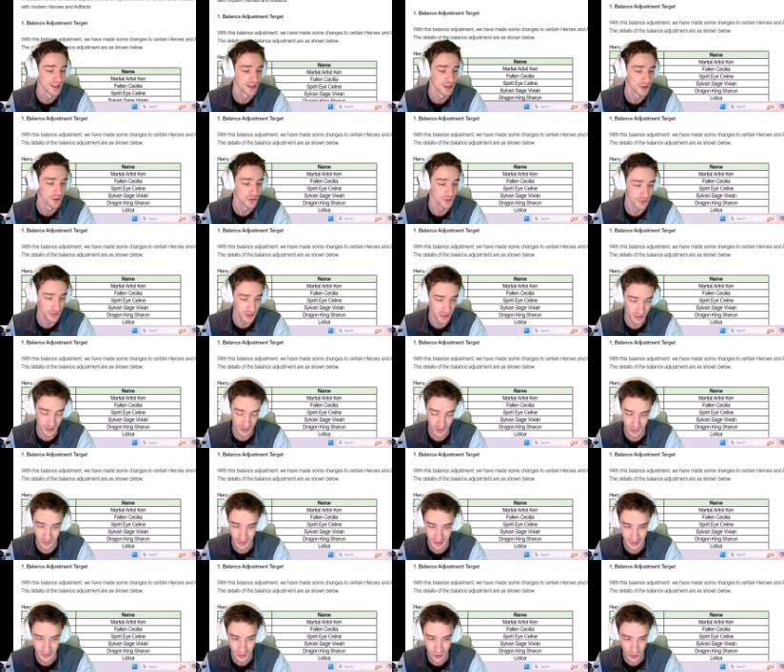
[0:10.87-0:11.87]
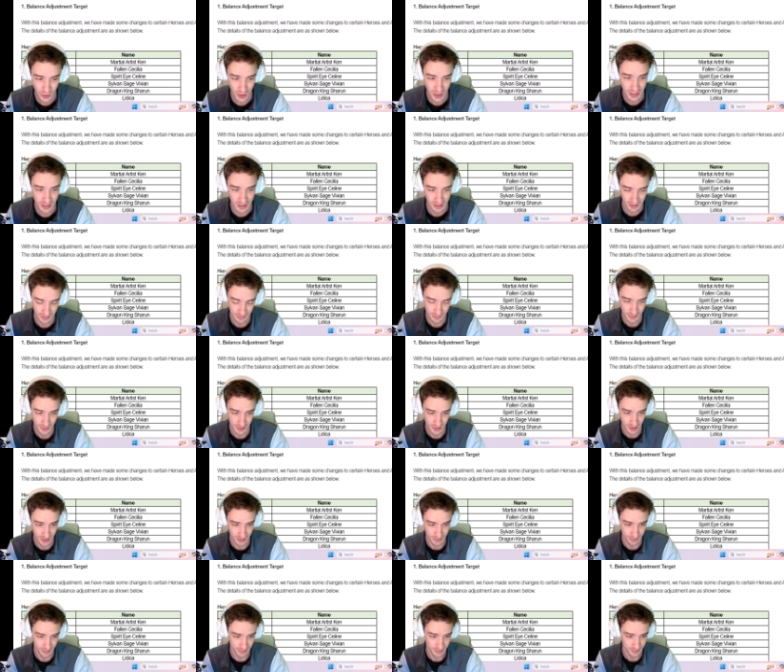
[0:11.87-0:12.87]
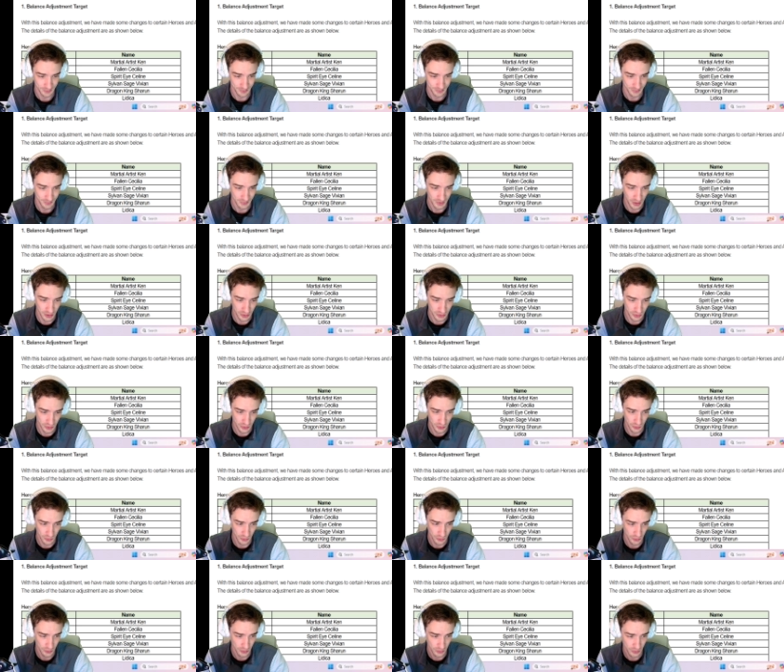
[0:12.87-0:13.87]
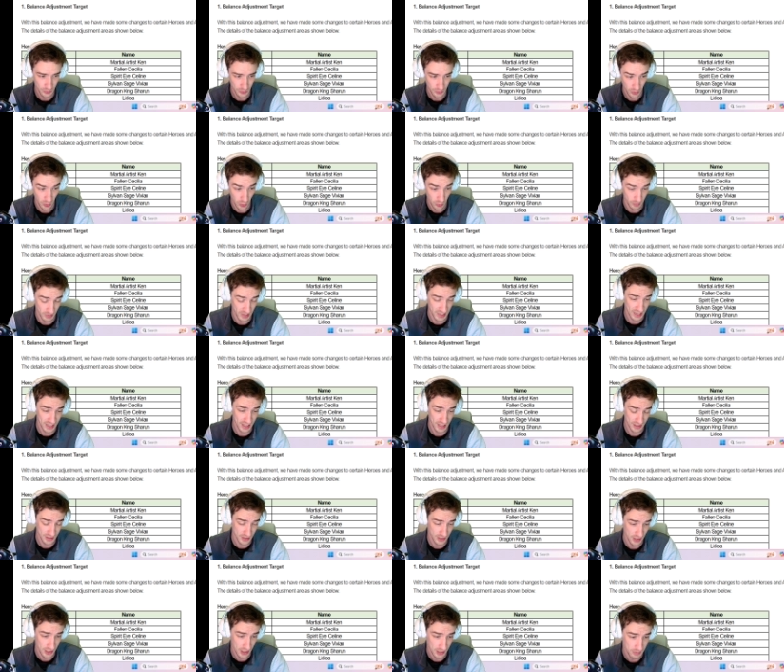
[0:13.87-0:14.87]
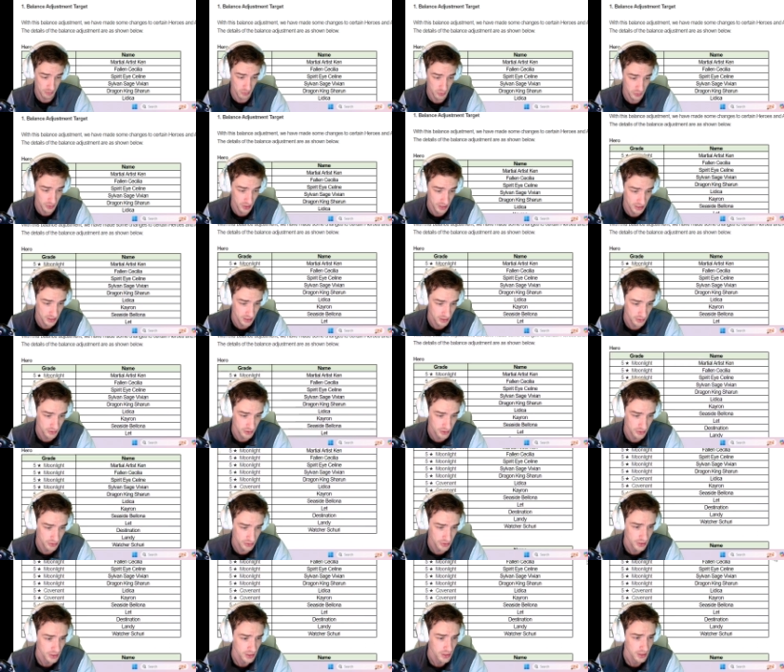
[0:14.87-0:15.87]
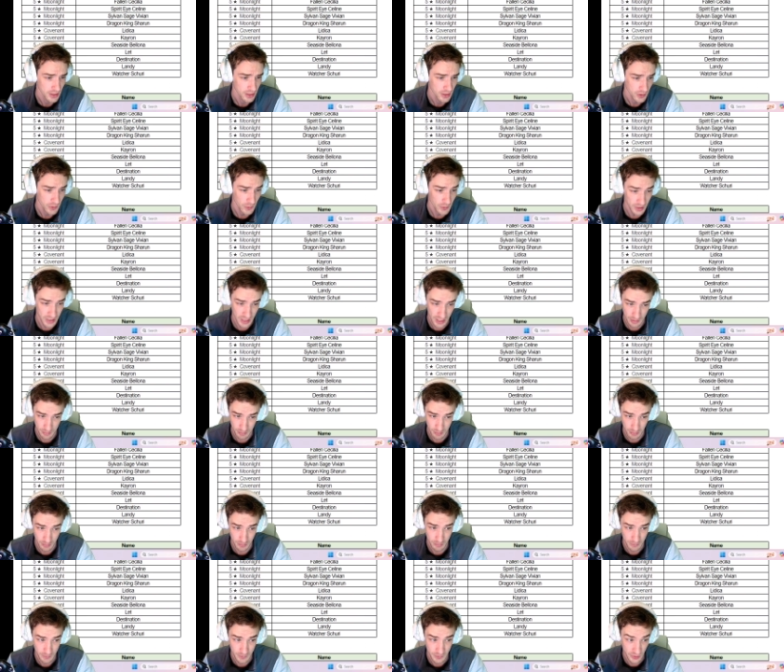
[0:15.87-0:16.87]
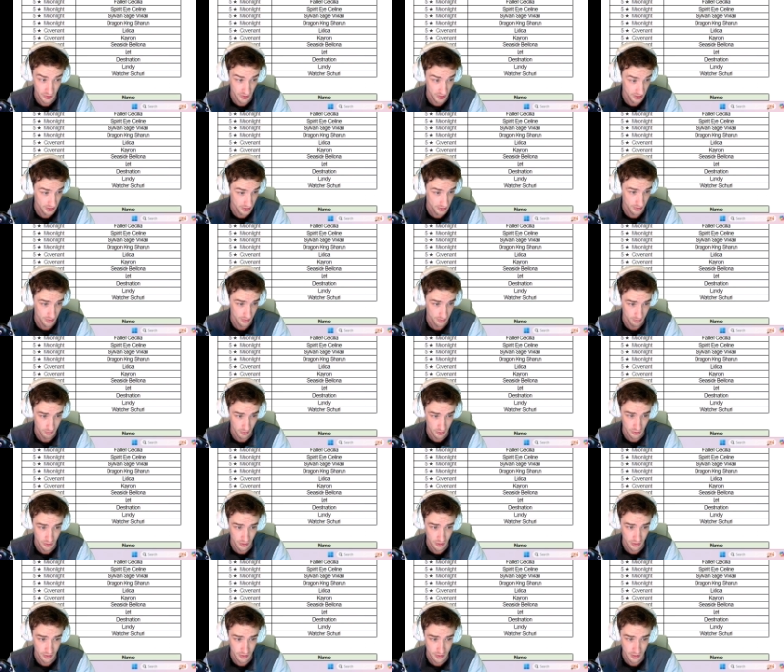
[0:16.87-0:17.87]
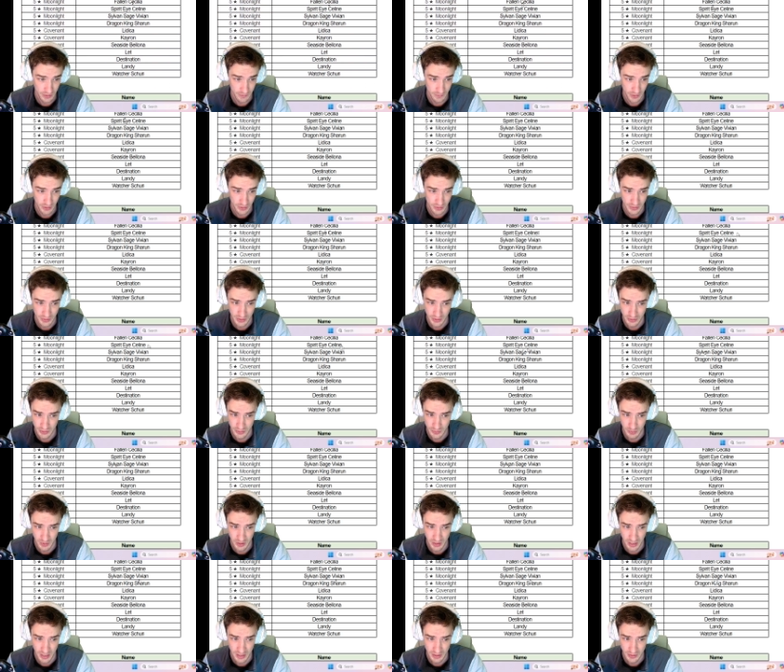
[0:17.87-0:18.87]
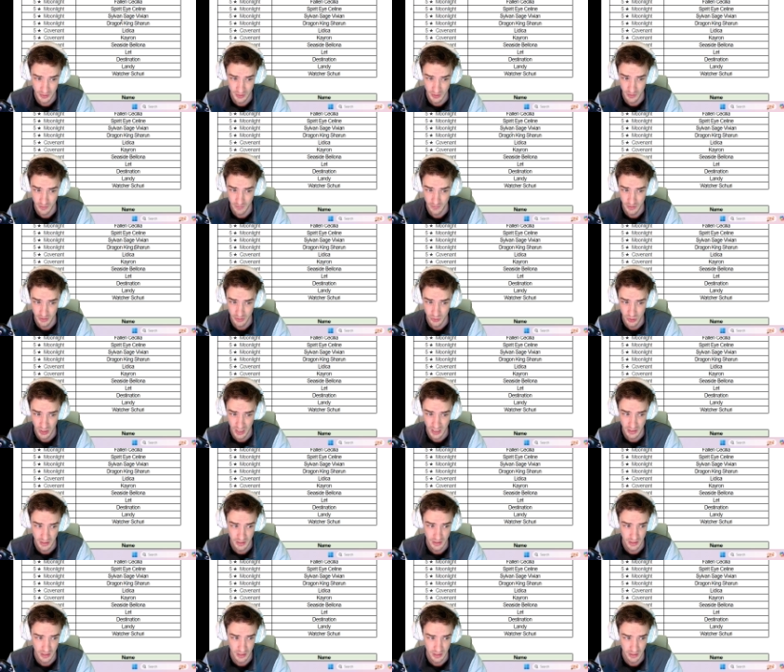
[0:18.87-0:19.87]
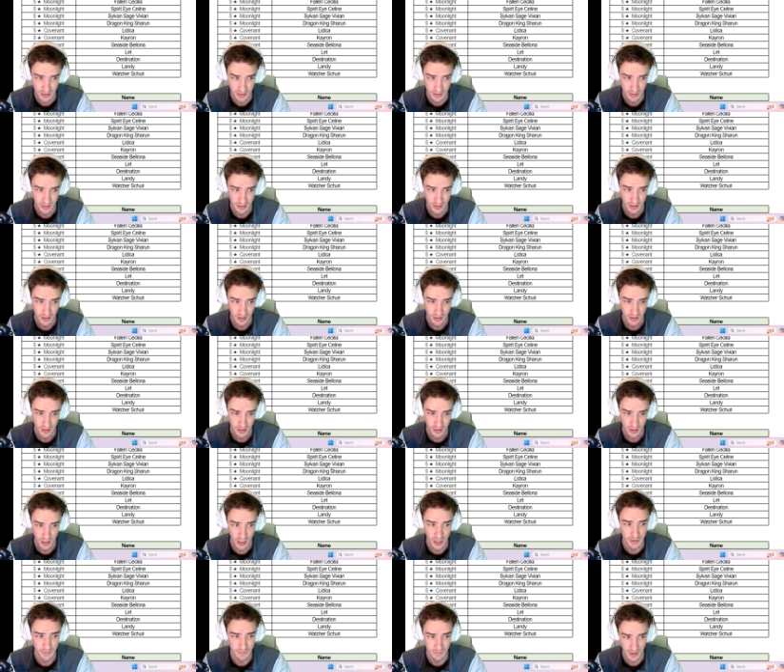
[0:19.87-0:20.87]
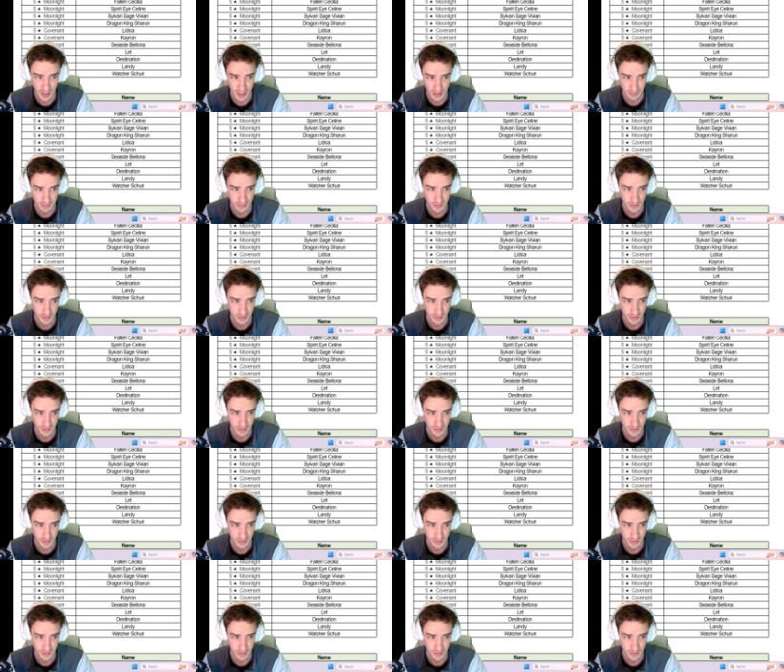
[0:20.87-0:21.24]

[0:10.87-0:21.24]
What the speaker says: We are going straight in. So, our two... Oh my god, that's a lot of Moonlight characters. We got 6. Martial Artist, Kinfall, Spirit Eye, Sylvan, Dragon King. Alright, 5.